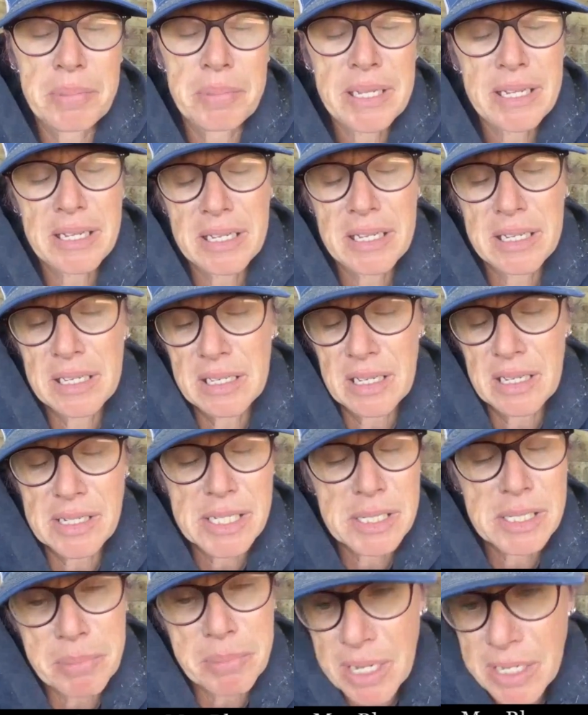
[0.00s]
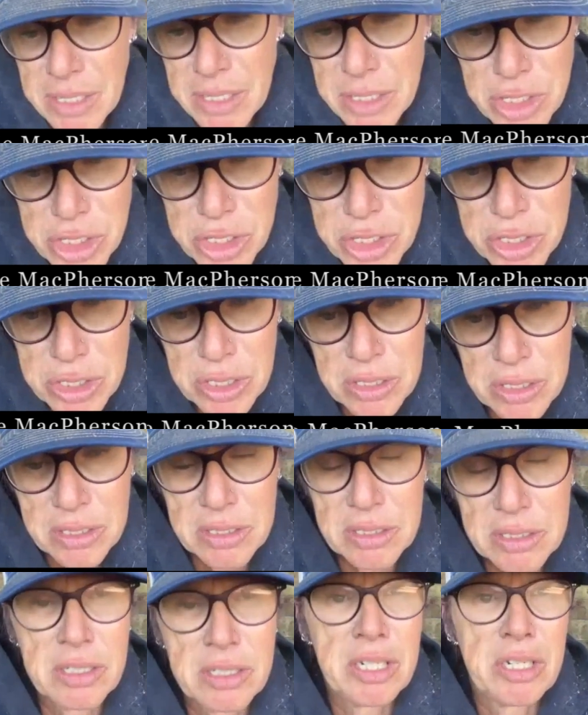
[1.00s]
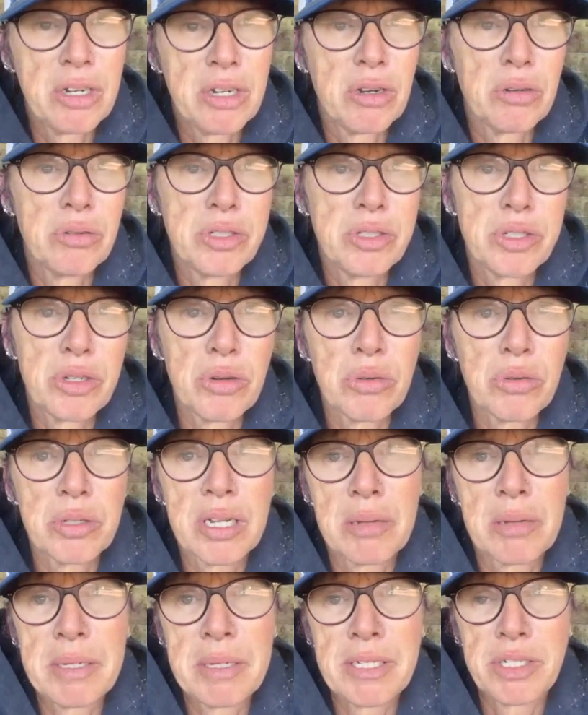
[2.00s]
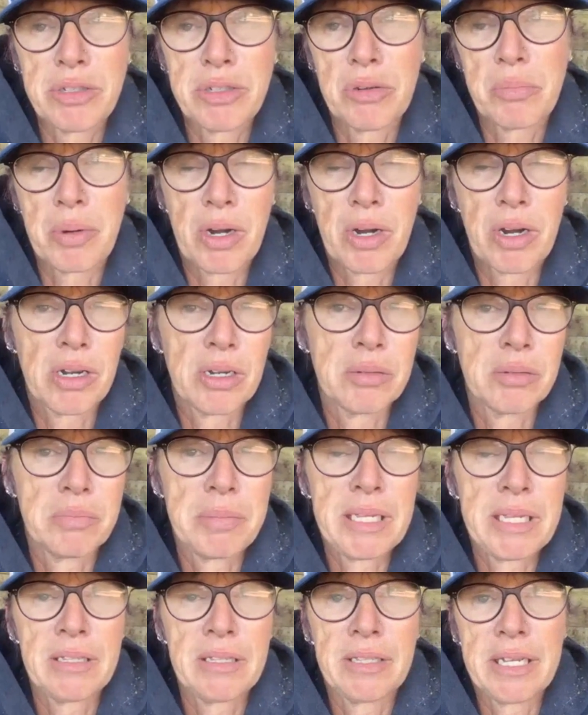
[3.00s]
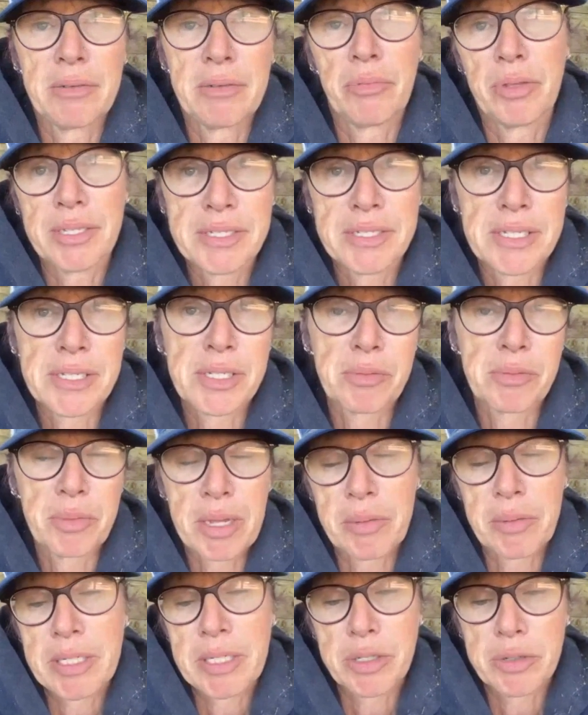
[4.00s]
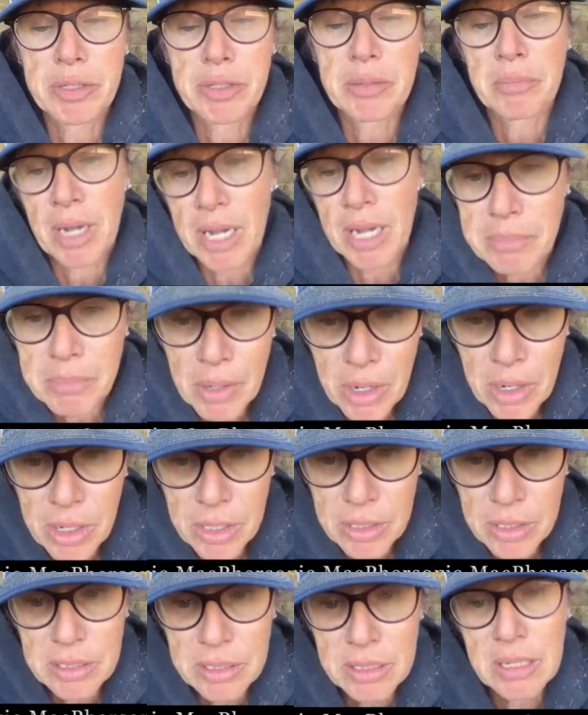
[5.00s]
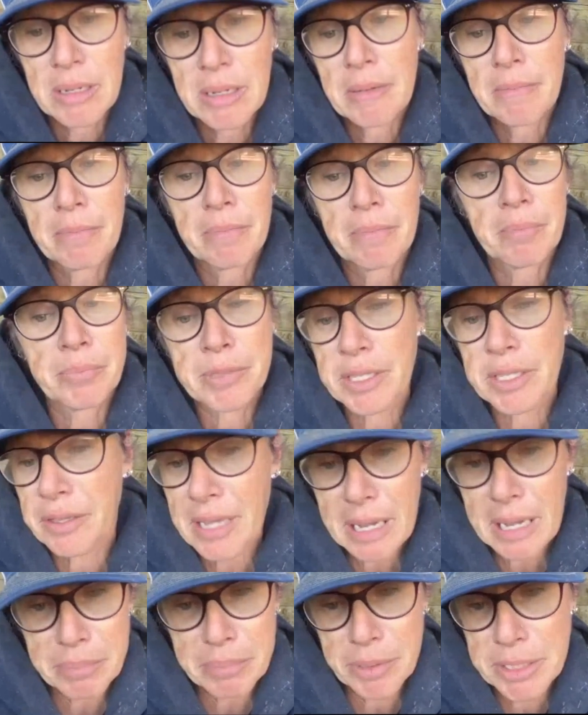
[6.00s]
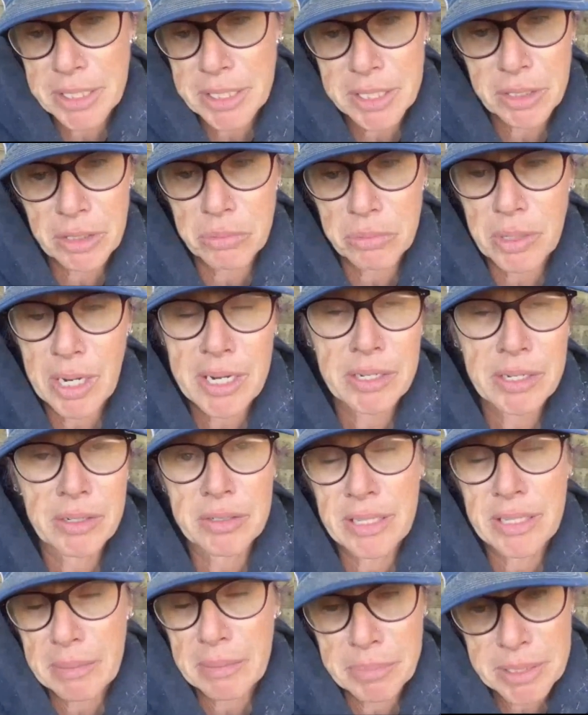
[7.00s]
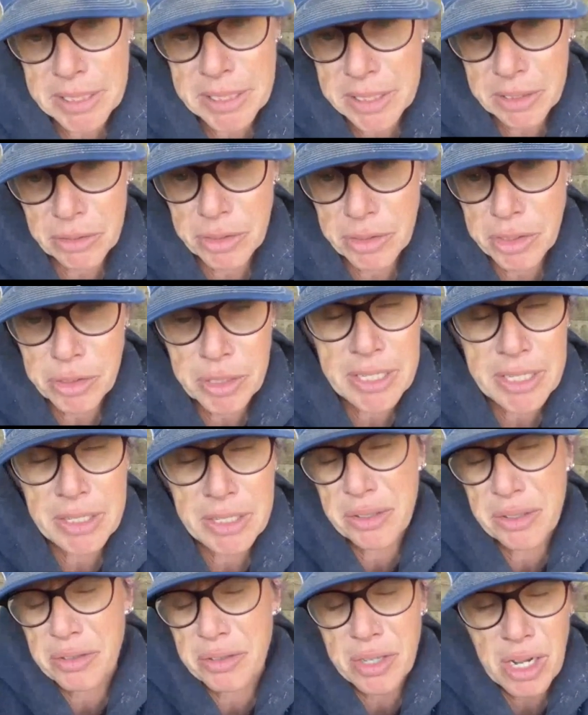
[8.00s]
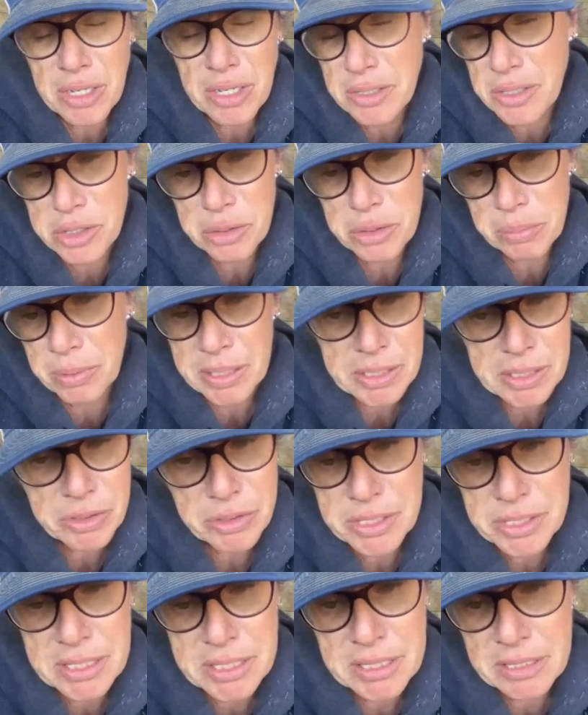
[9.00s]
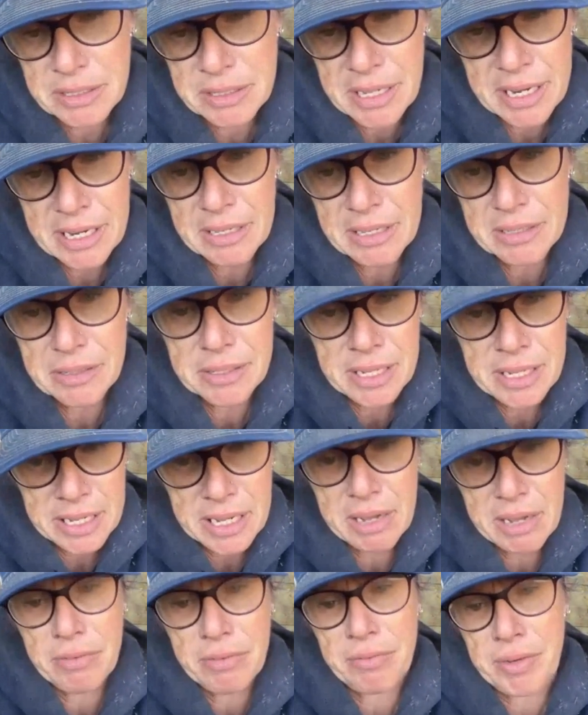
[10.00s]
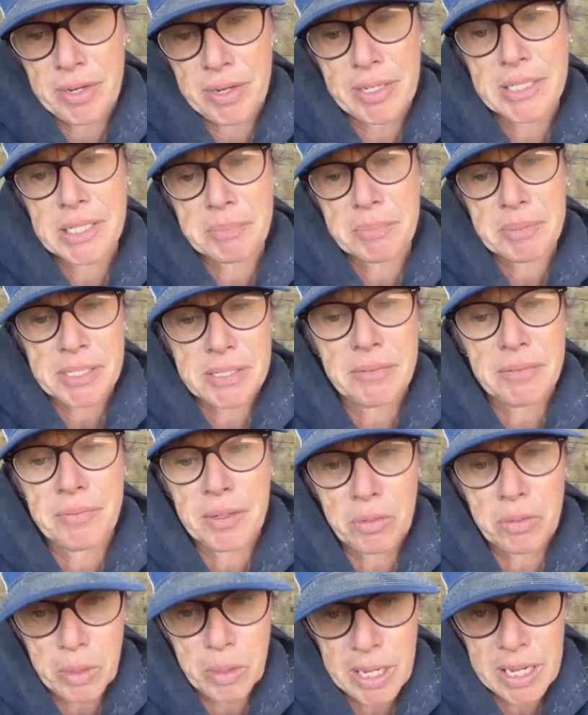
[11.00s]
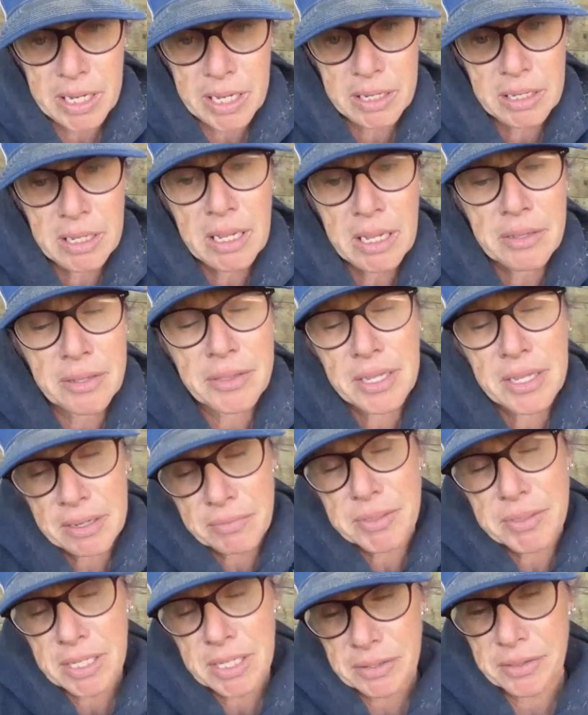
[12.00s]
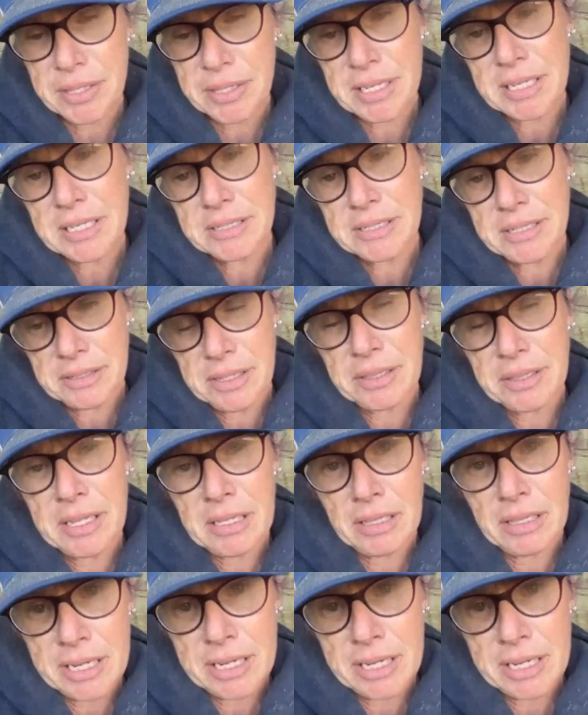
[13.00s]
Be a sponge. Don't come into a barn being like, well, this is the way we do it at my barn. To that particular rider and that particular trainer, they're not super interested in that. They have a very specific way that they've done things and they